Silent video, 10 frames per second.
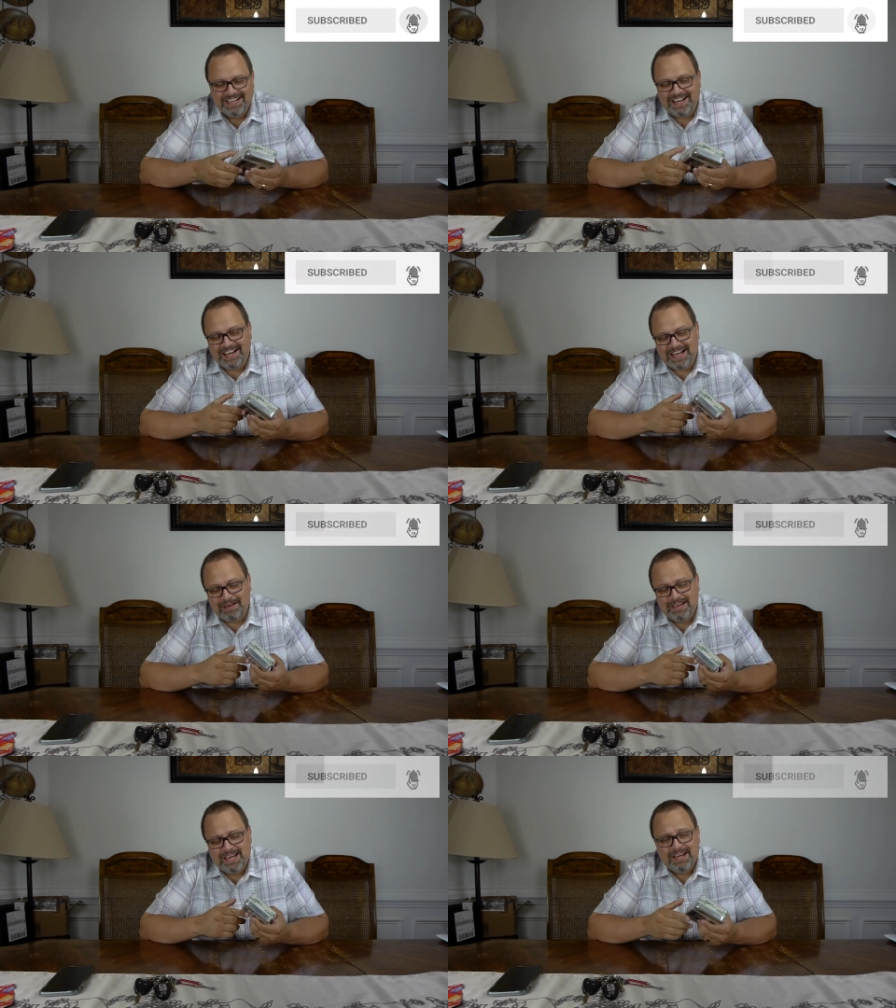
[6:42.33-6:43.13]

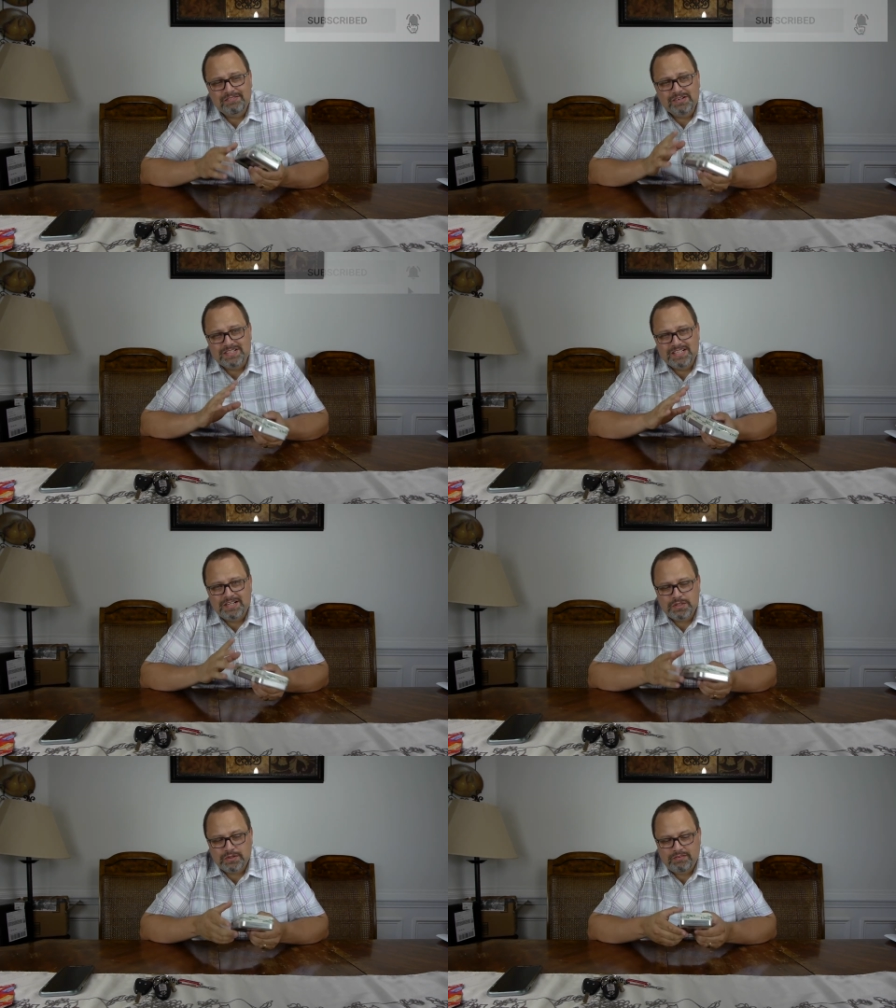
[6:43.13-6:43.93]
Uh, if you did
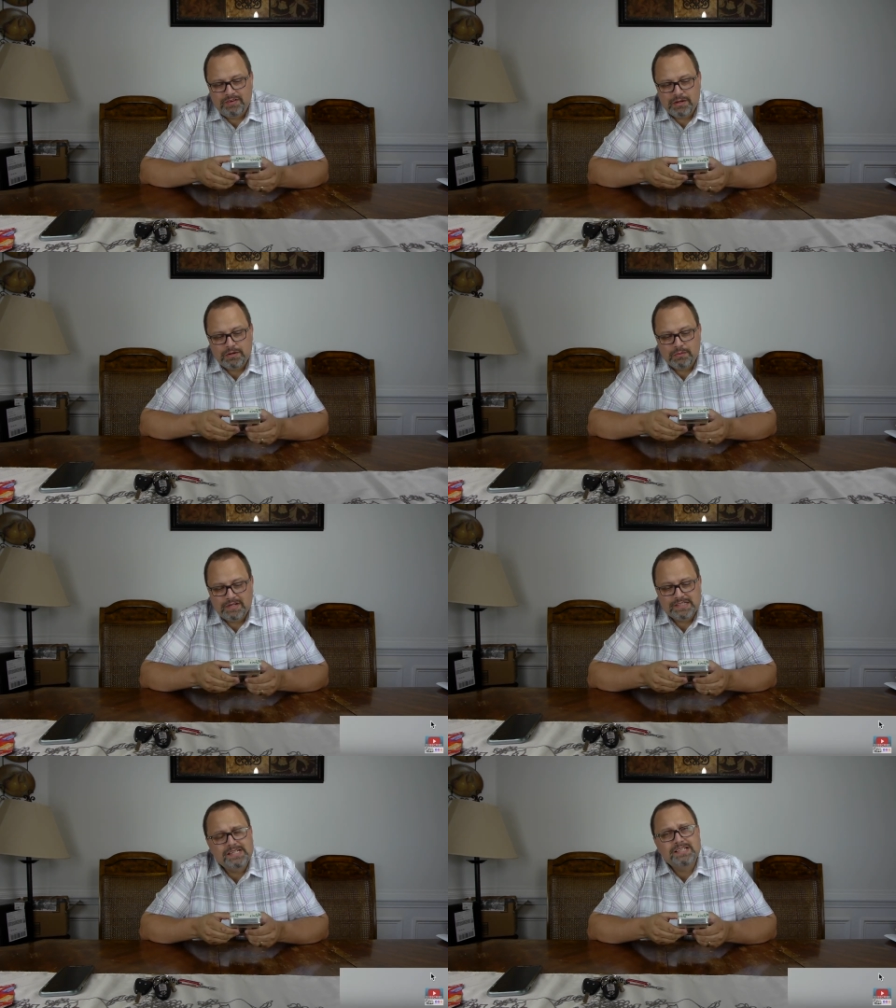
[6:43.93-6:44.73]
enjoy the video and you want
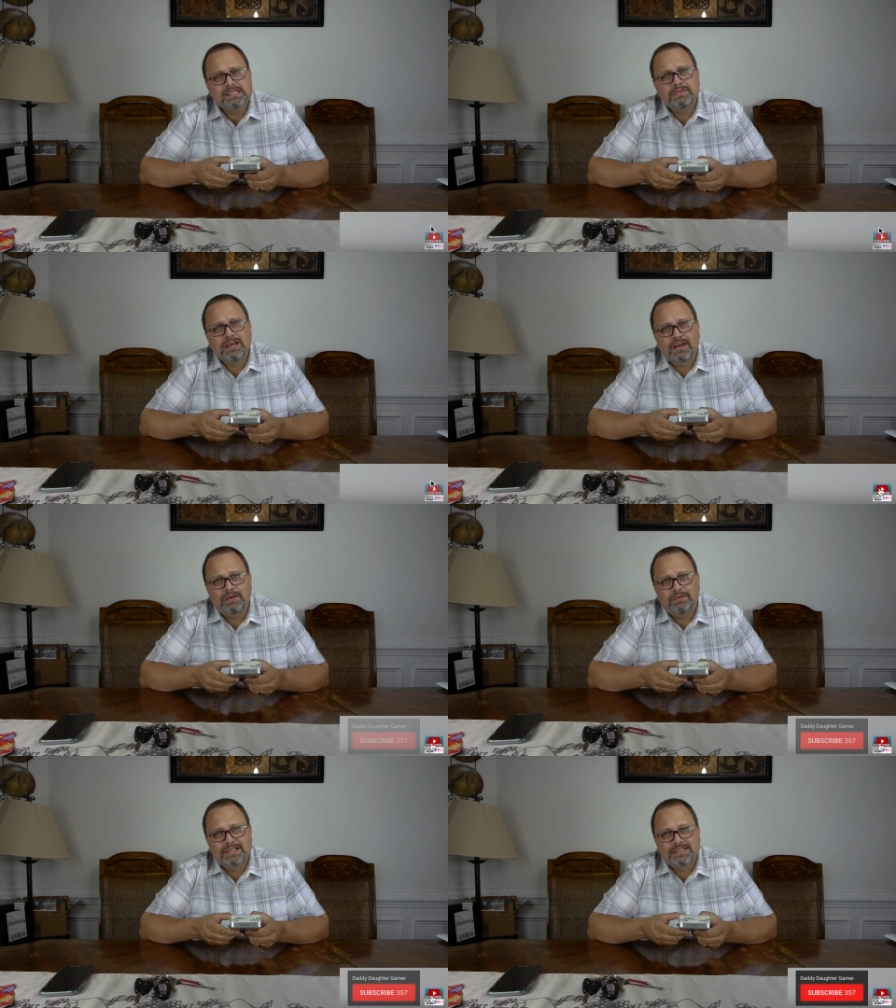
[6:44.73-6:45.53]
to see some of the
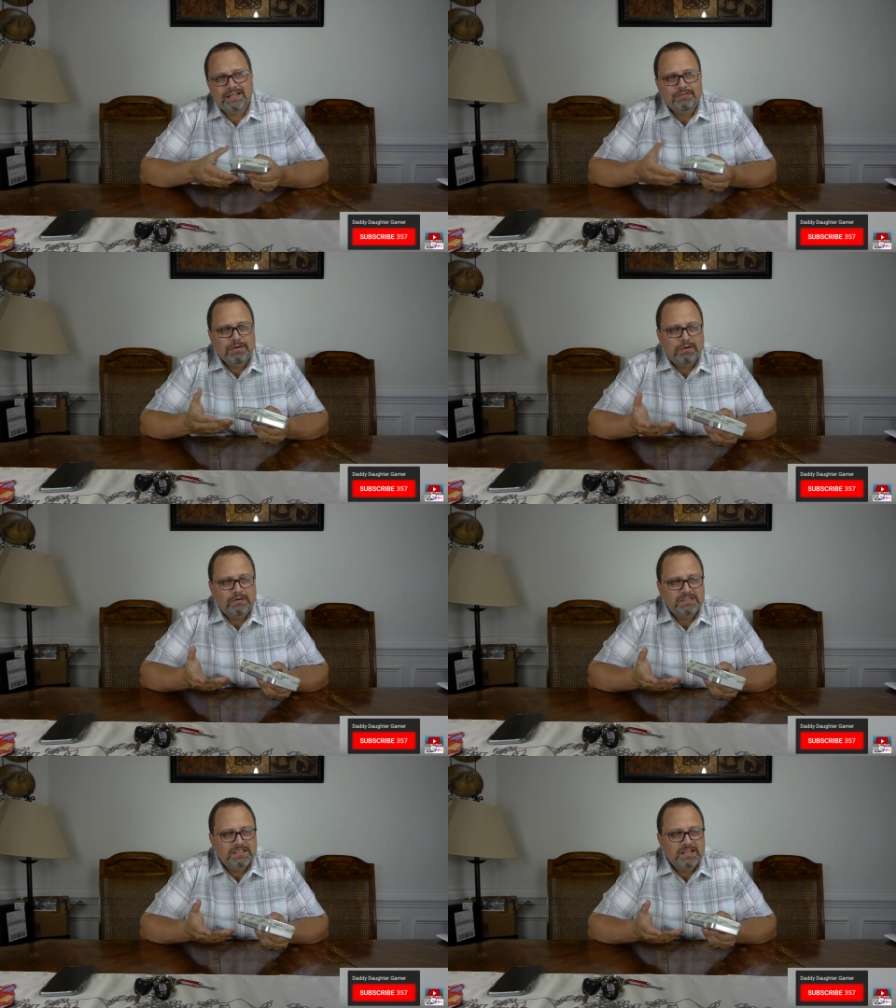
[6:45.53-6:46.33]
other ones that we
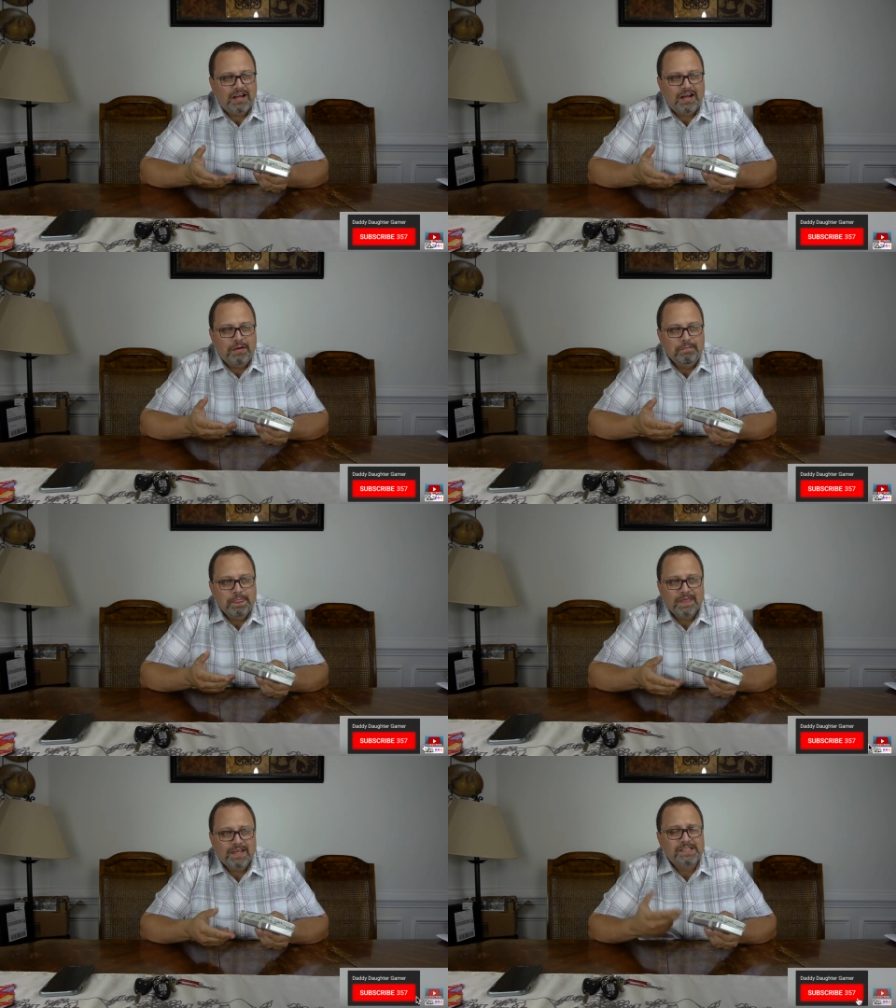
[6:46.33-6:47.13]
post, um,
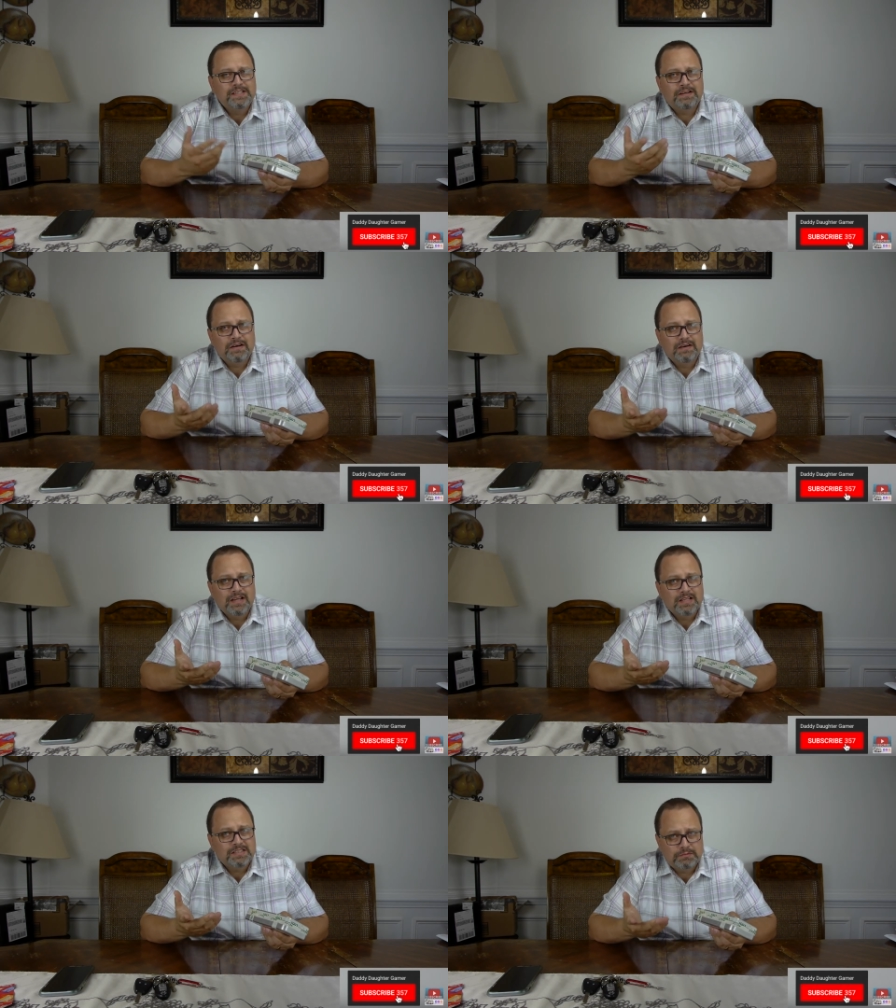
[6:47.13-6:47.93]
consider
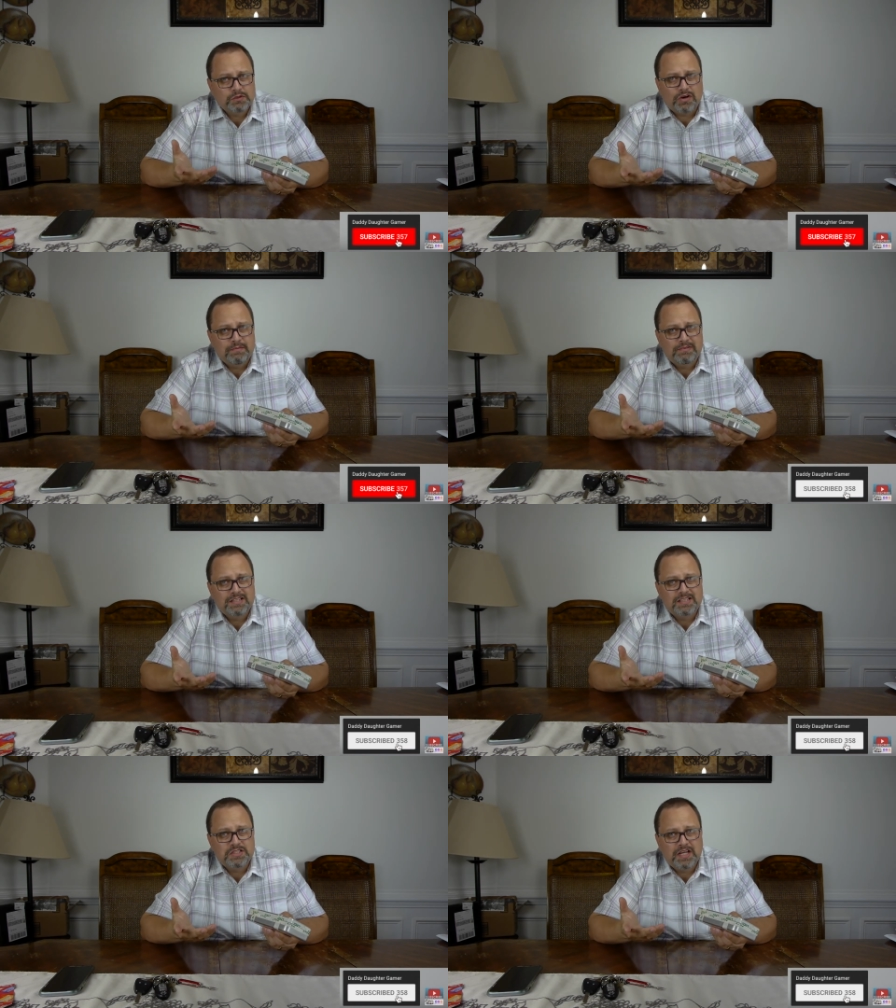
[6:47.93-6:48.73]
subscribing
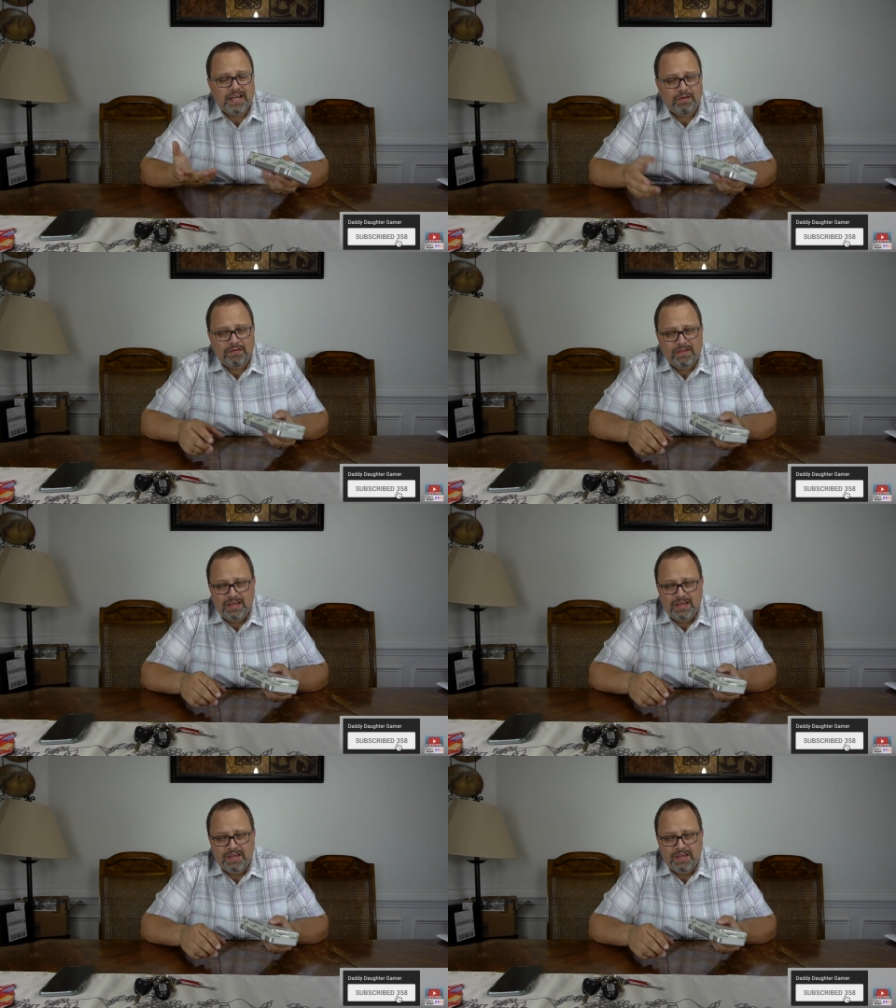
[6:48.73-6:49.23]
to the channel.